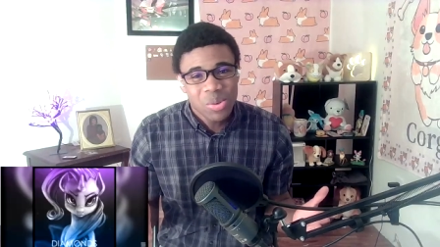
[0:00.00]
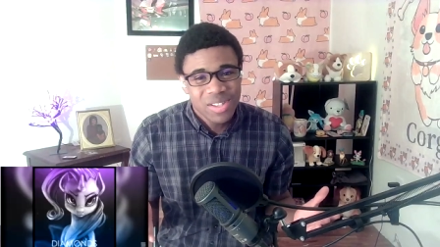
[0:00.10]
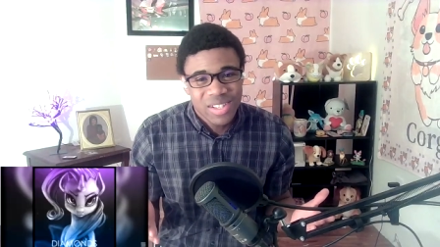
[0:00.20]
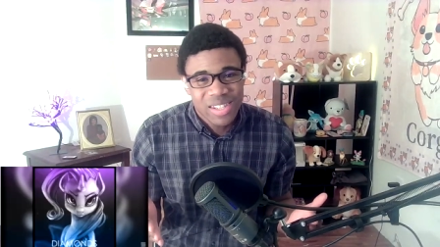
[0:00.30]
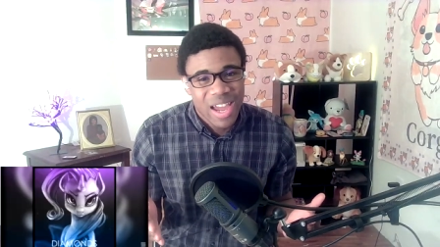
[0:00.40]

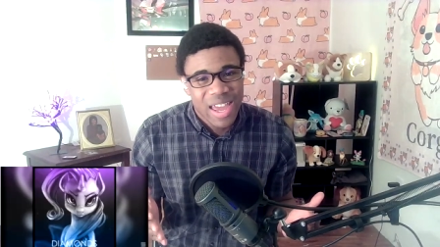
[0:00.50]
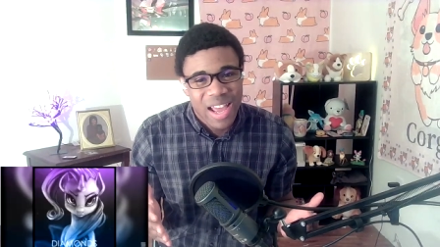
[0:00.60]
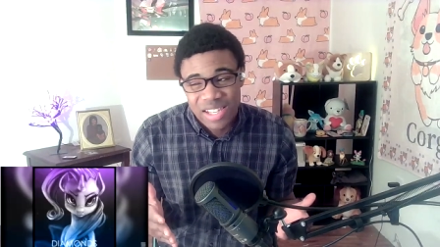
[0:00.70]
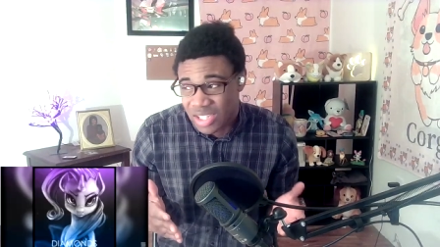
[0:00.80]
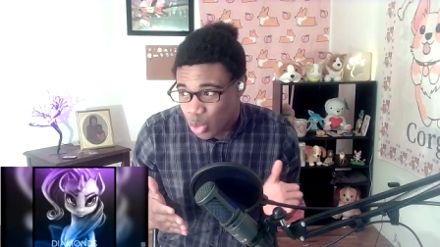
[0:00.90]
one just kind of
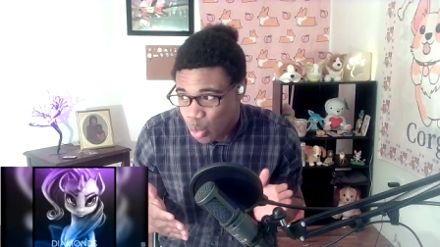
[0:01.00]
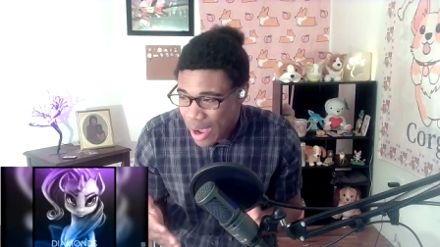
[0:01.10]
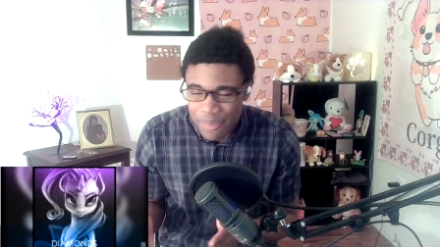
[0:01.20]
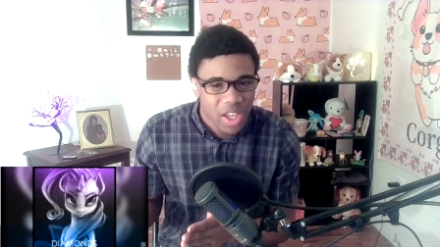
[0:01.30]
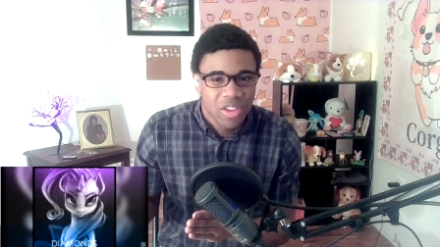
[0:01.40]
got
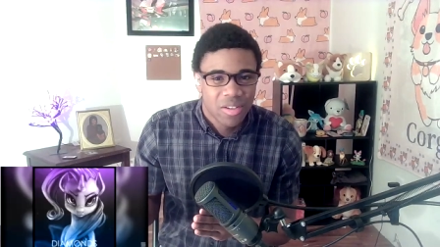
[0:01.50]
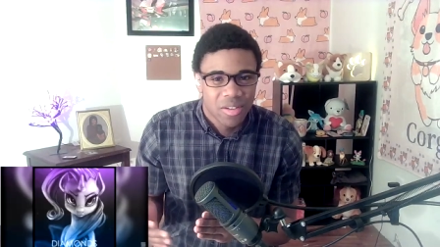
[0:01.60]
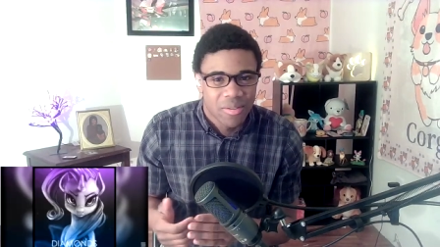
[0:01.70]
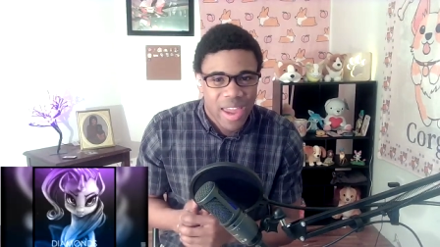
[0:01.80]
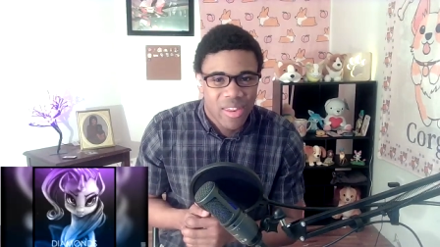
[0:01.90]
swept under
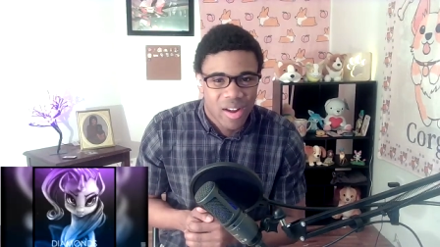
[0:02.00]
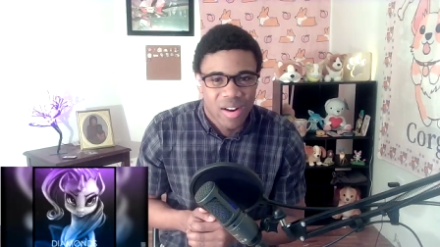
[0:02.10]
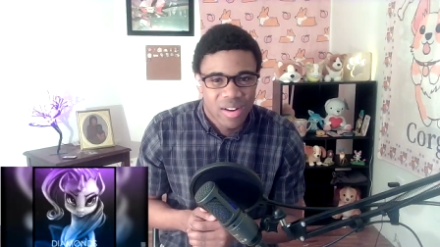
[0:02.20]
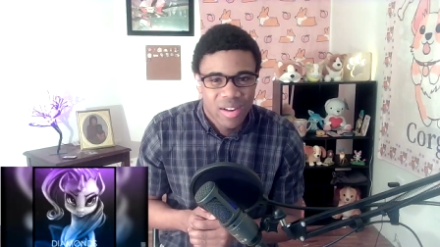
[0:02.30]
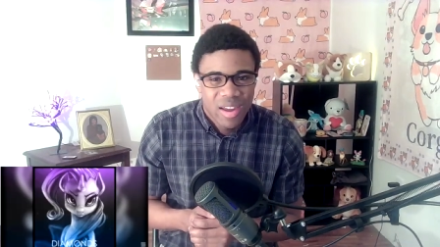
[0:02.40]
the
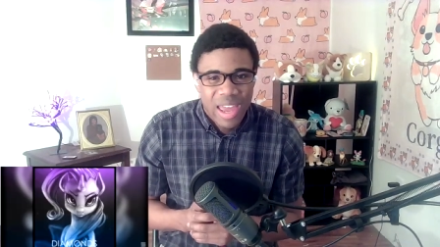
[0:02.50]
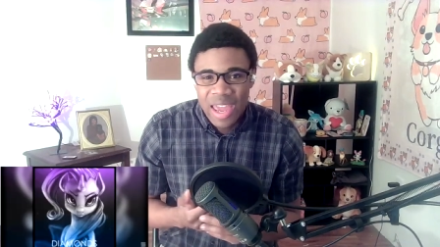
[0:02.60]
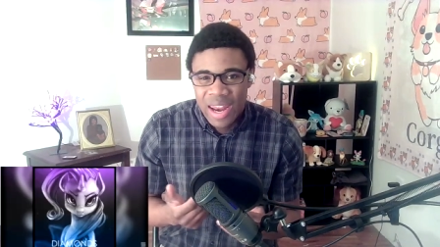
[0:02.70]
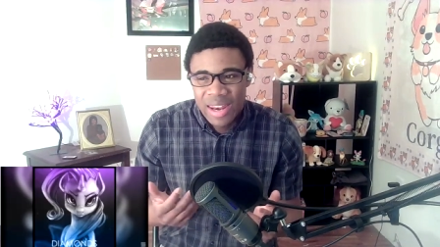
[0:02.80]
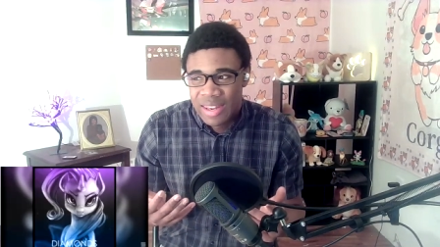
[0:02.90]
radar
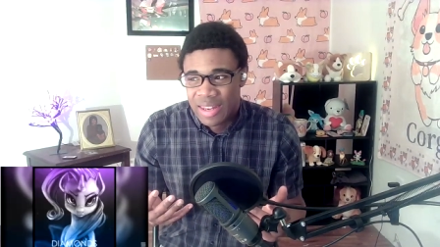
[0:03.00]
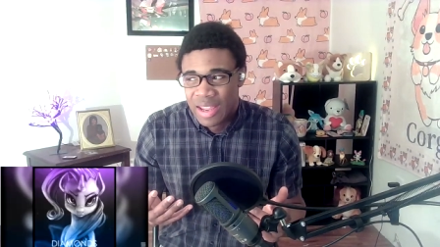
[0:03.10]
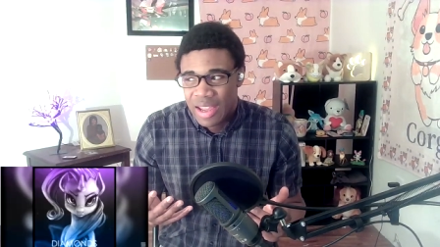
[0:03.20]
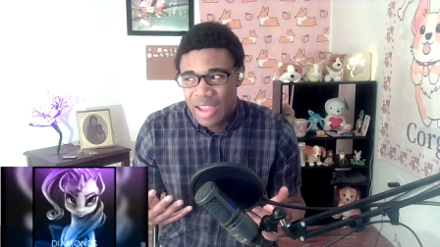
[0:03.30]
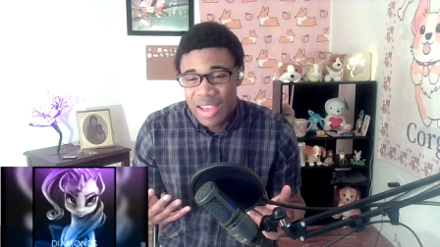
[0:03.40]

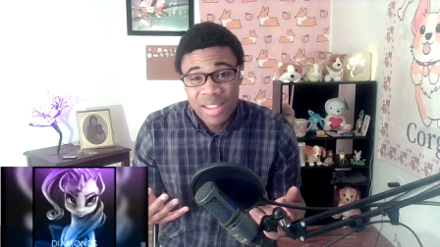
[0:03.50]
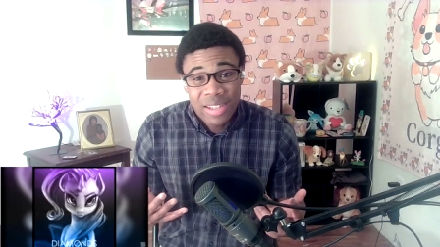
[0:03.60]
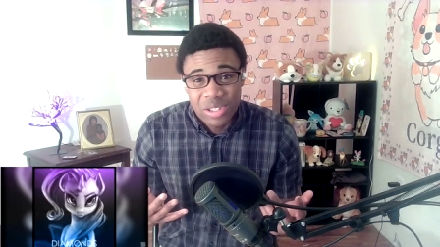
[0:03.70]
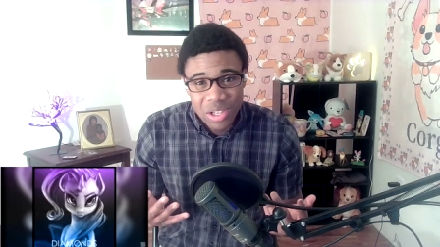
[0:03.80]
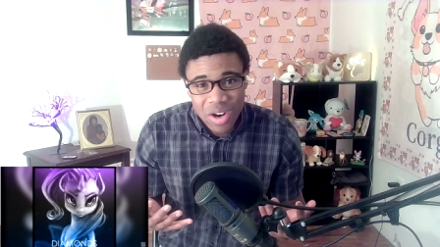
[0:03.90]
and it
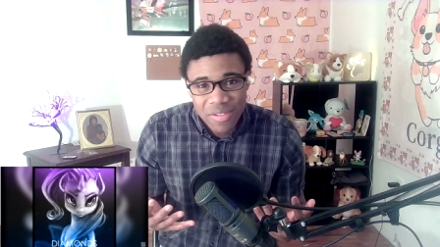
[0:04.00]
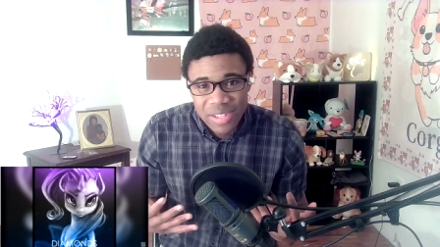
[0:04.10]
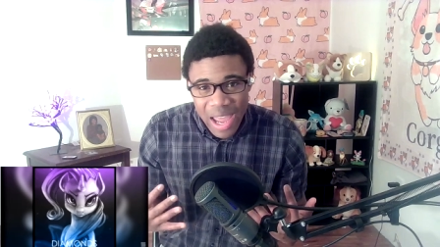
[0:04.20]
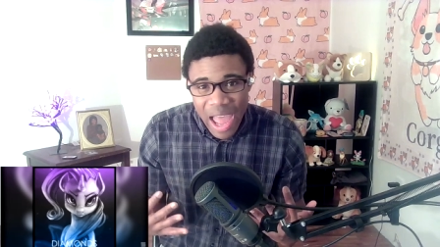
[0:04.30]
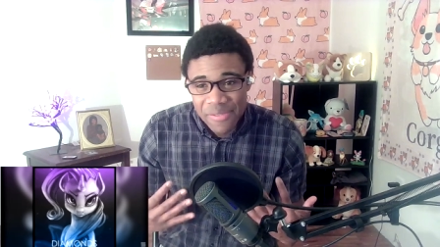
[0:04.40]
deserves
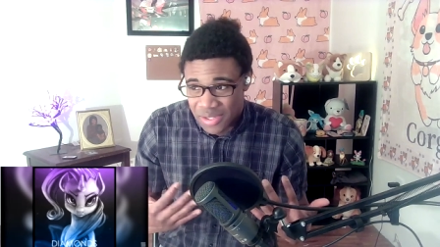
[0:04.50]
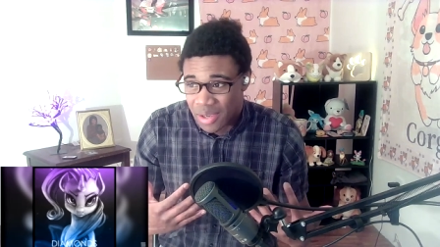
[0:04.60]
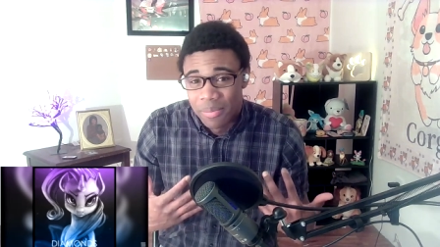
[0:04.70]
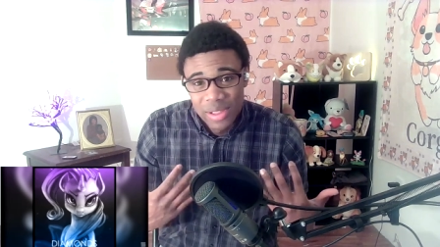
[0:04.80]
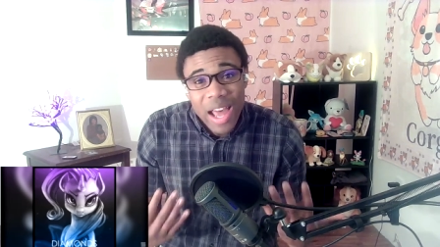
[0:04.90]
to have
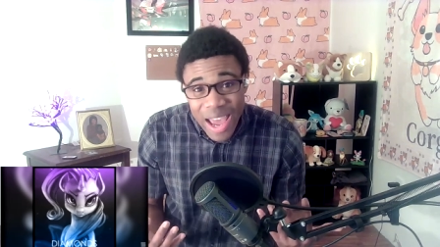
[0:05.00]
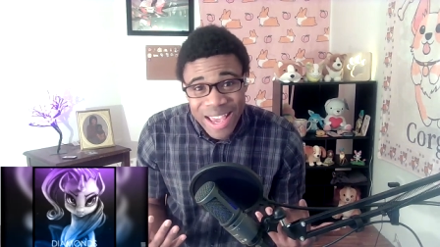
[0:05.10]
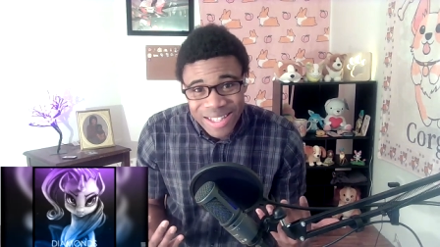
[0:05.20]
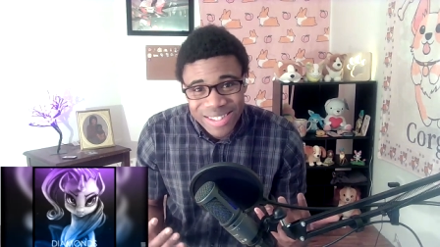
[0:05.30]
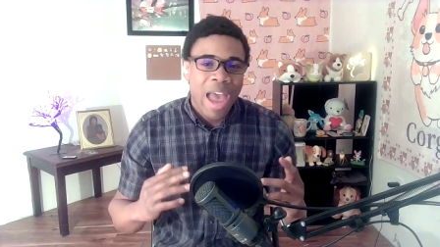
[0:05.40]
some light.